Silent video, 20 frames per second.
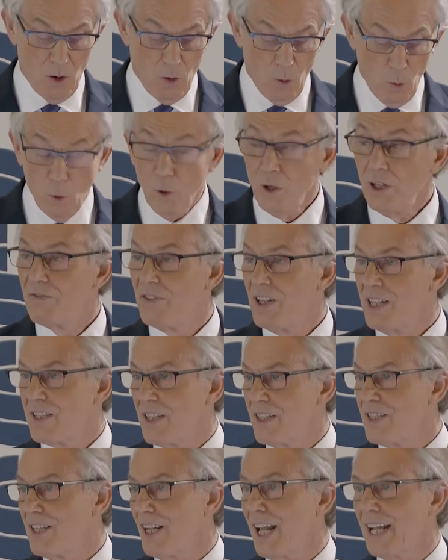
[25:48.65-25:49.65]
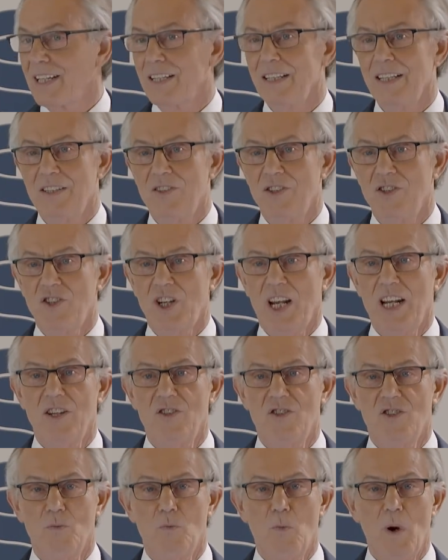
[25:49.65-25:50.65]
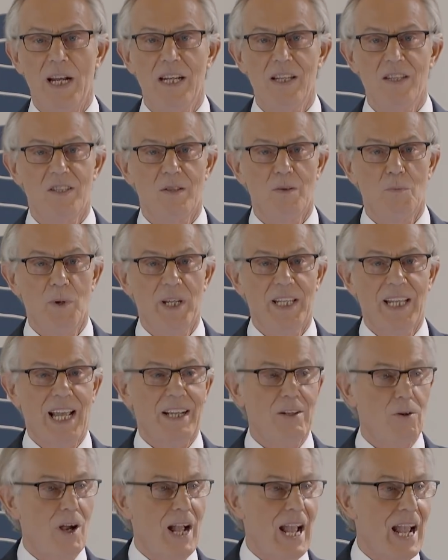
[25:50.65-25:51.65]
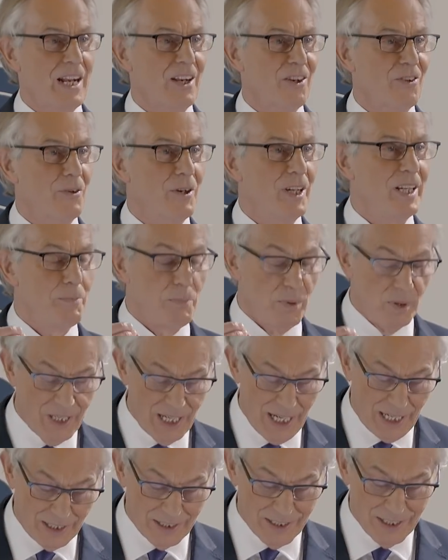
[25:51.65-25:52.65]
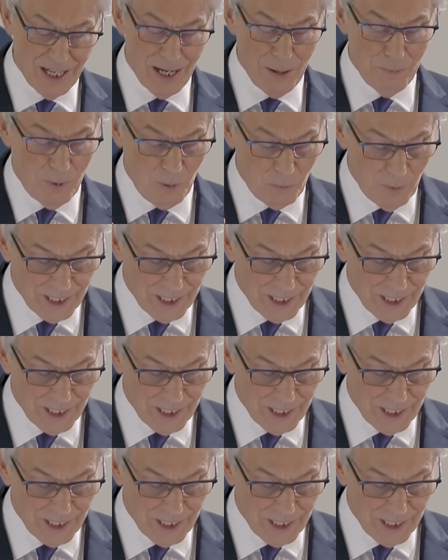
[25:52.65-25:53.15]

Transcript: All of this is likely to change in ways we cannot accurately predict, but